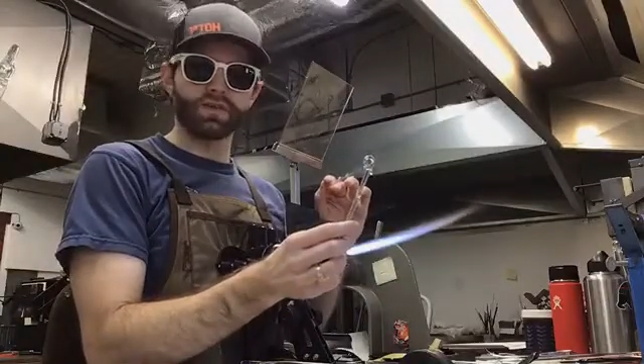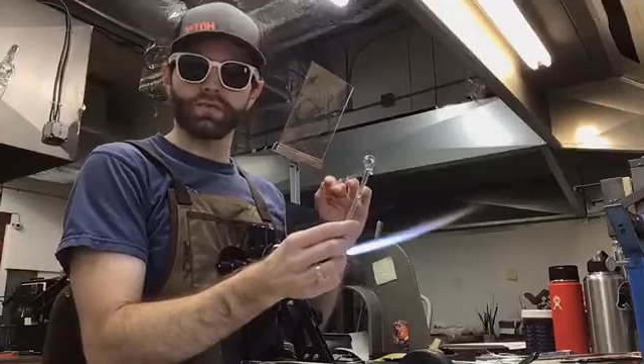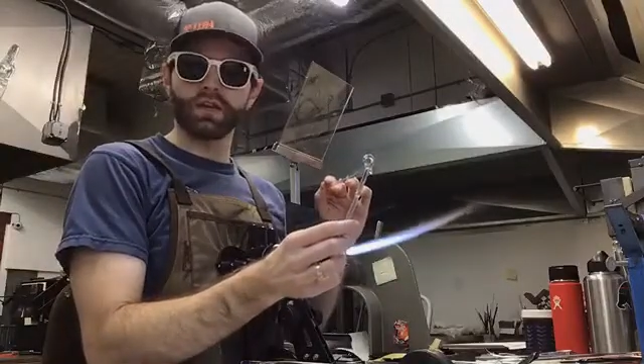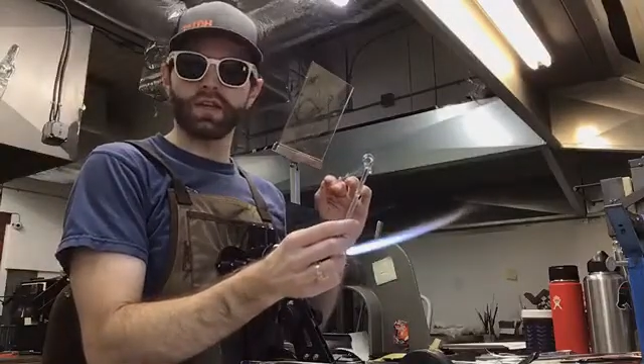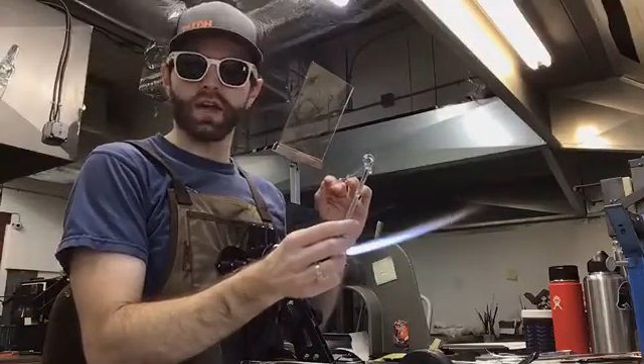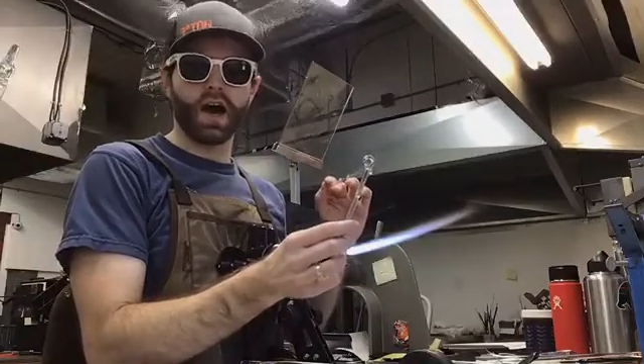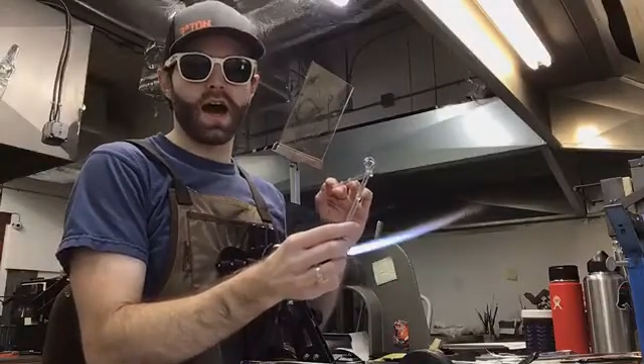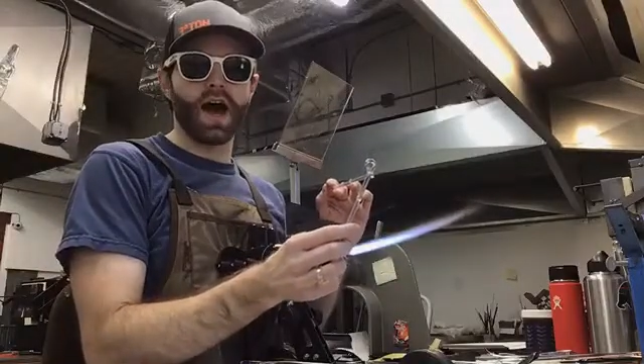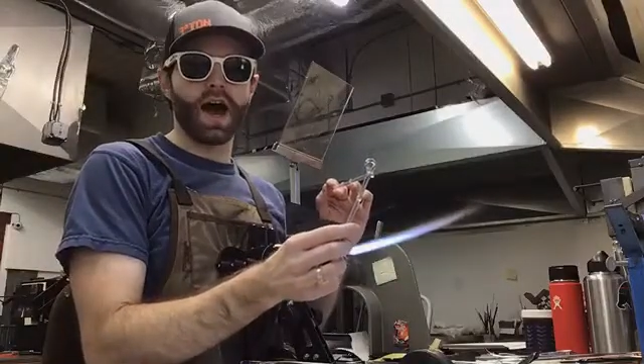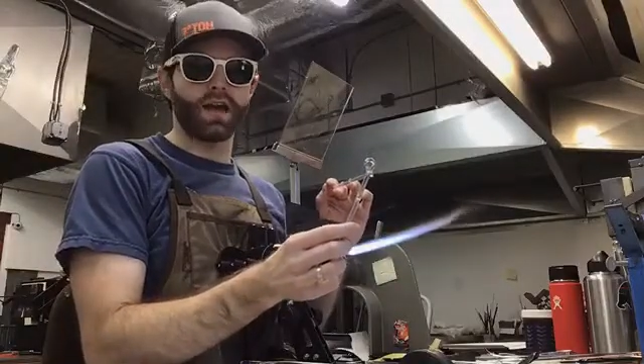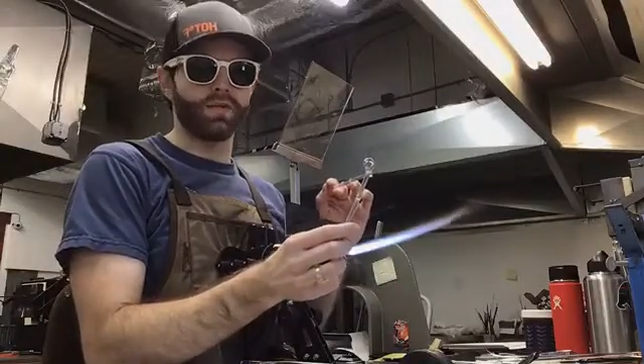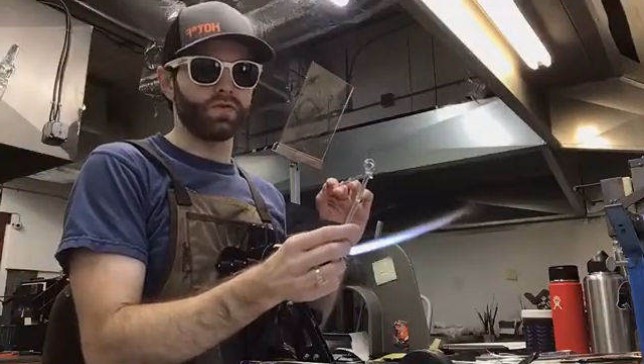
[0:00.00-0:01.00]
as soon as you
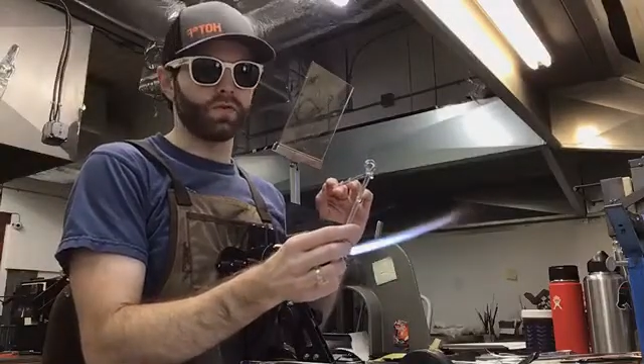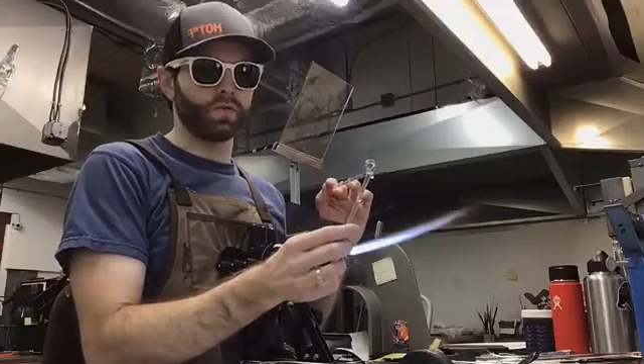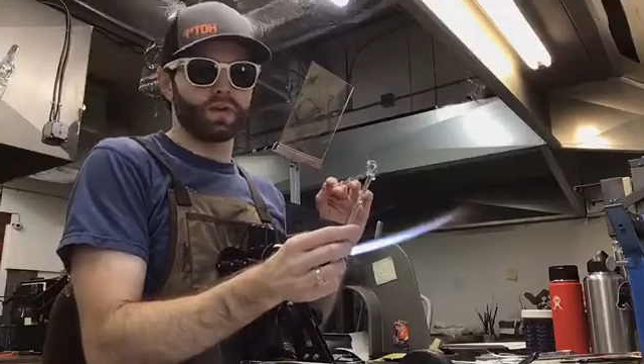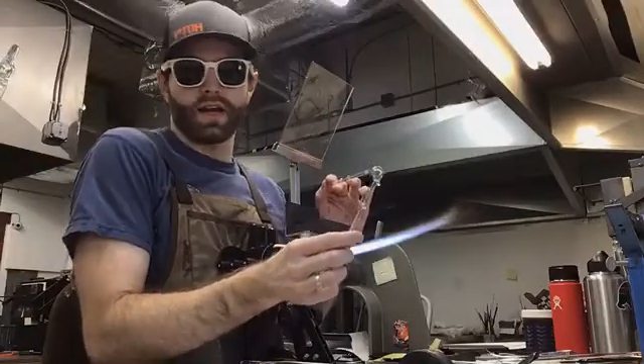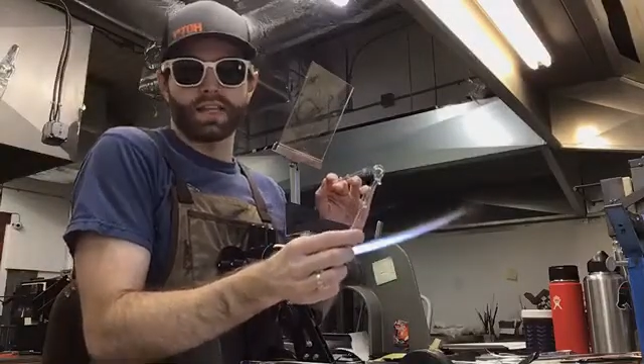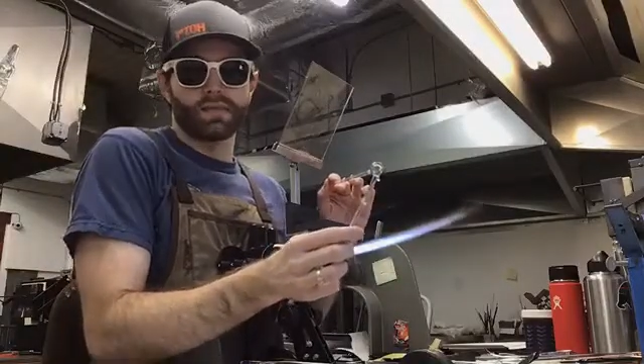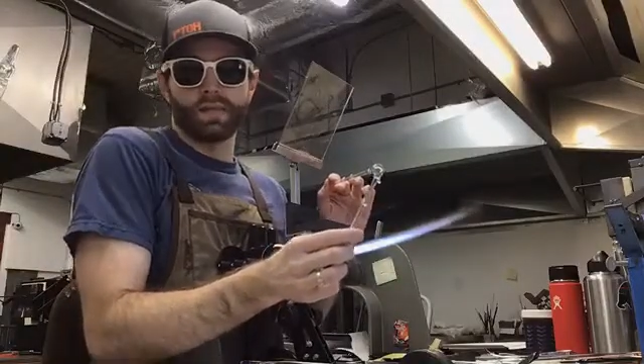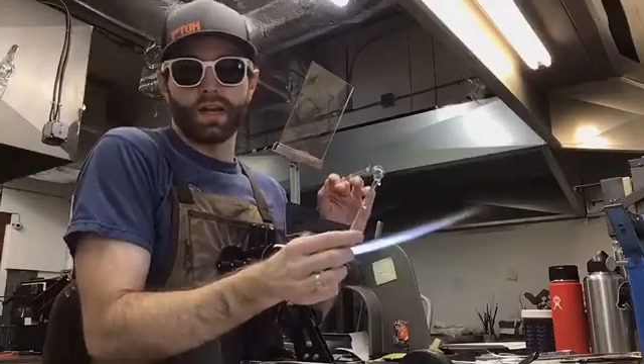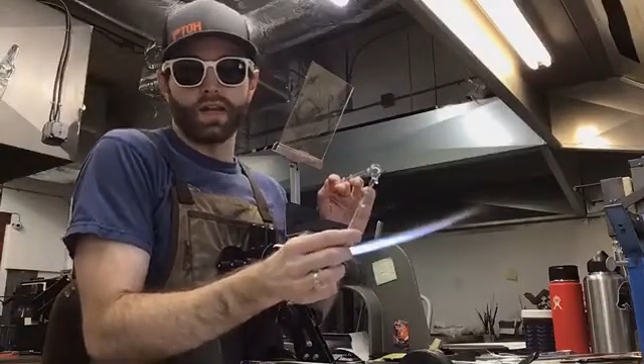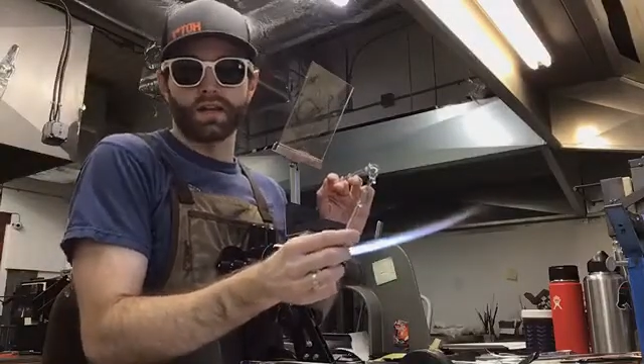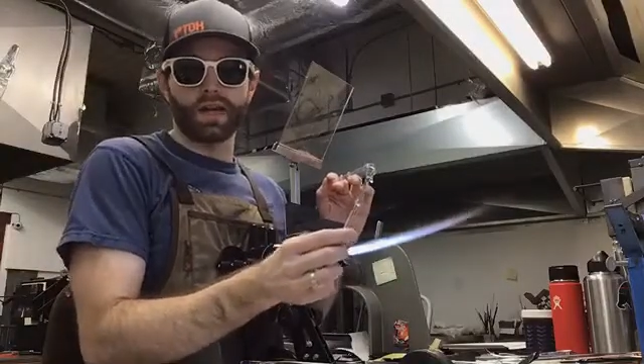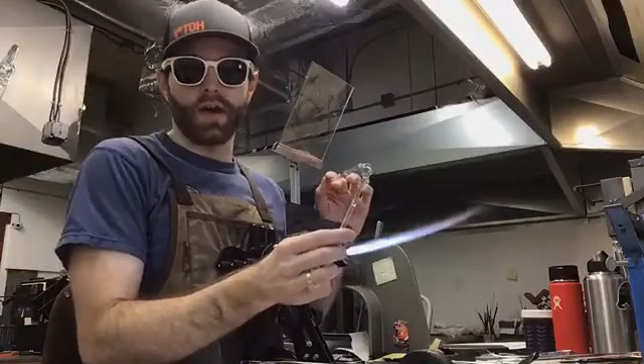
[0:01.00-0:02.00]
start getting this really
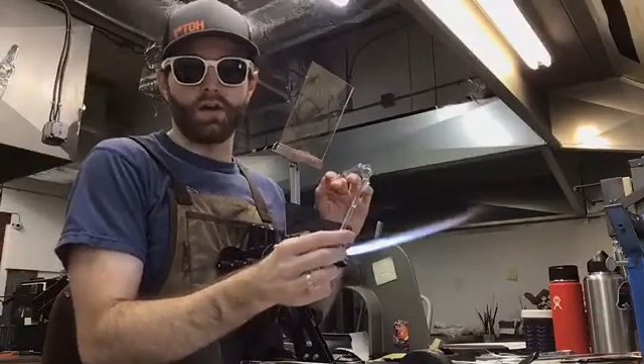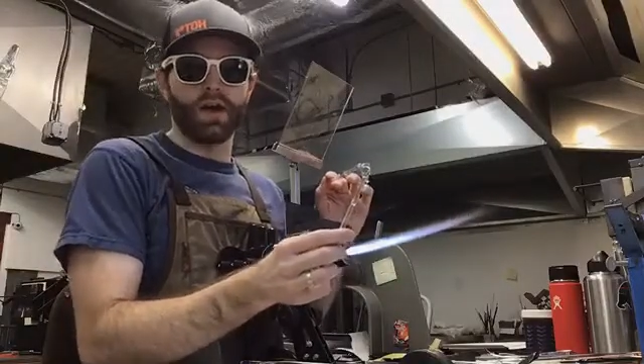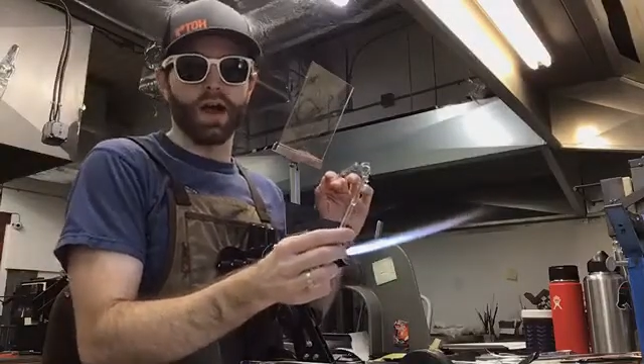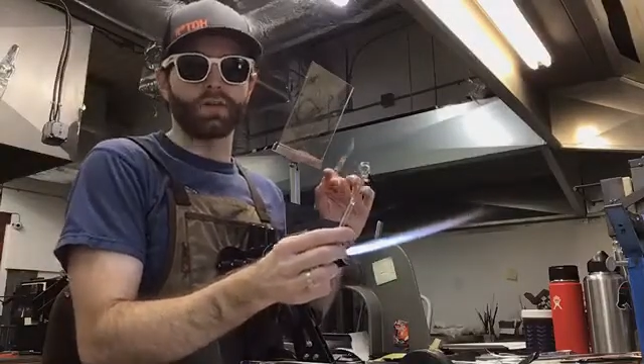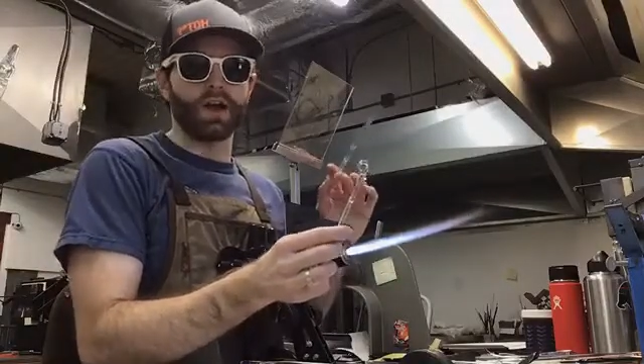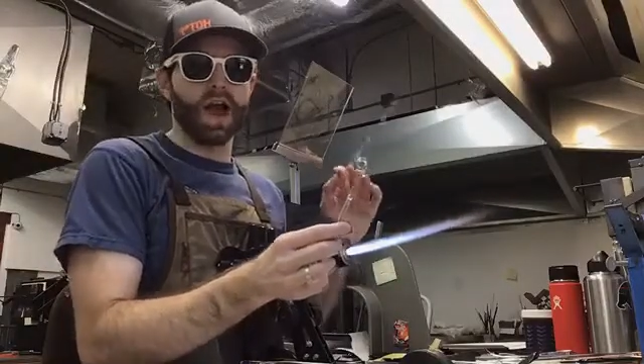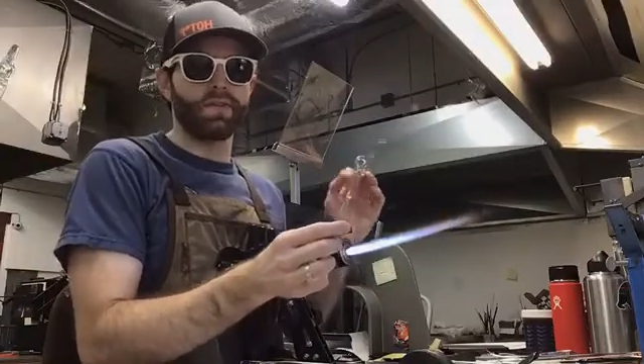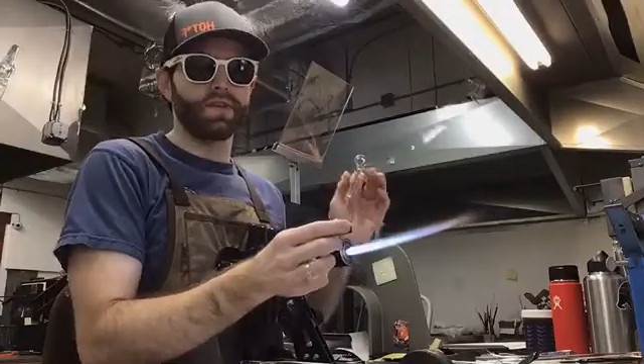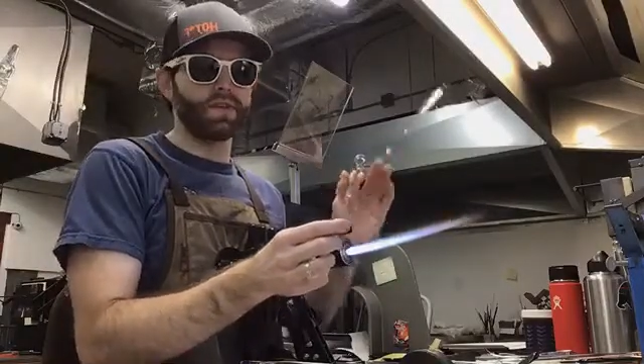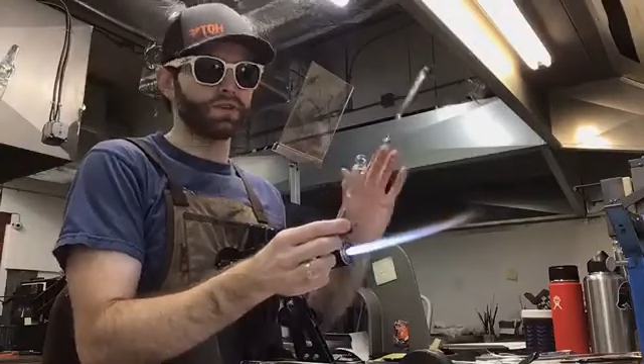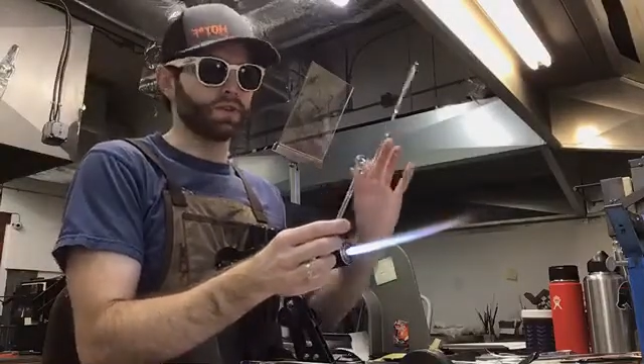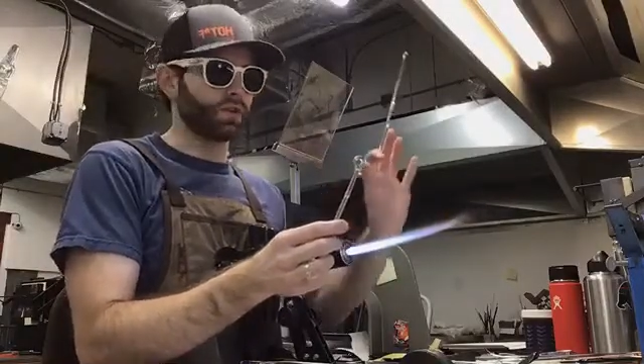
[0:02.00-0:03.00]
hot, we're not
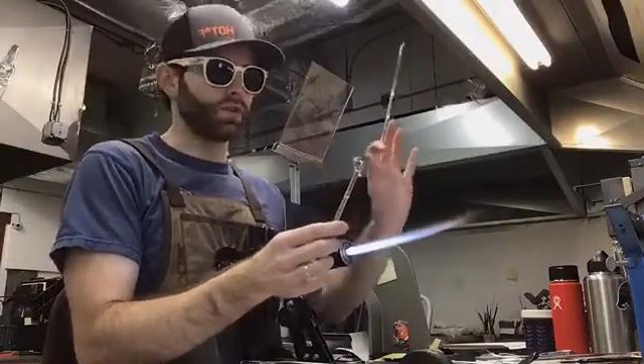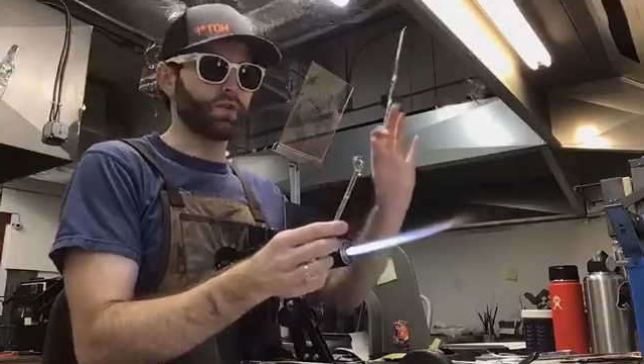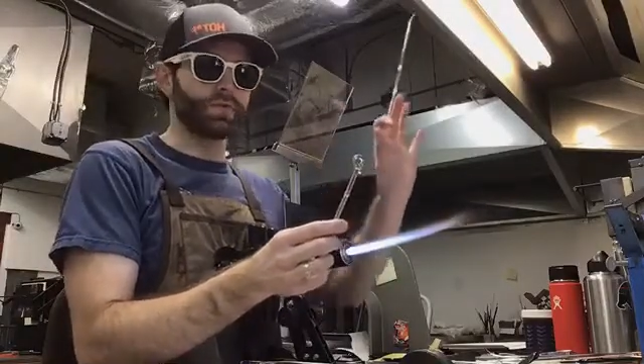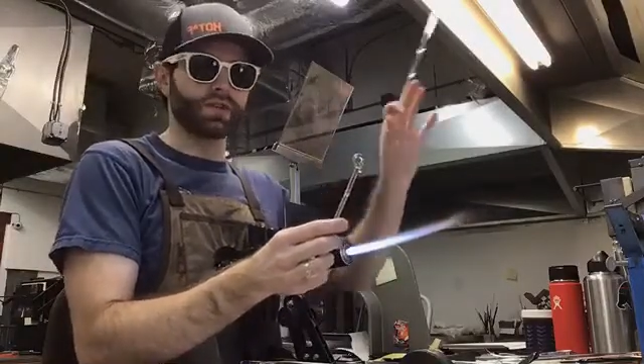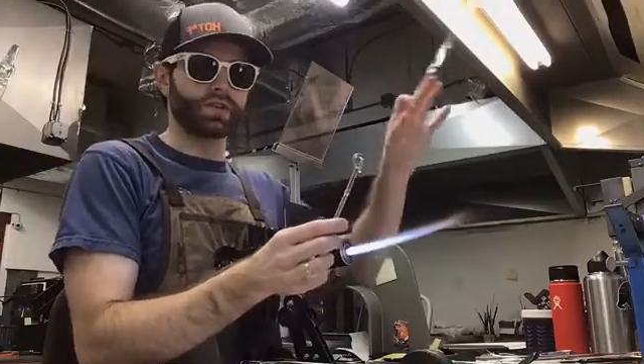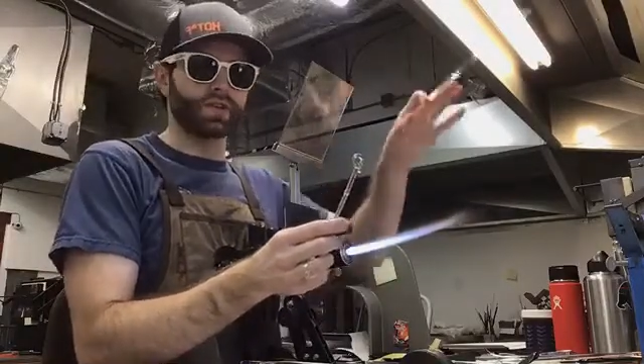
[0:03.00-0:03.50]
spinning to counteract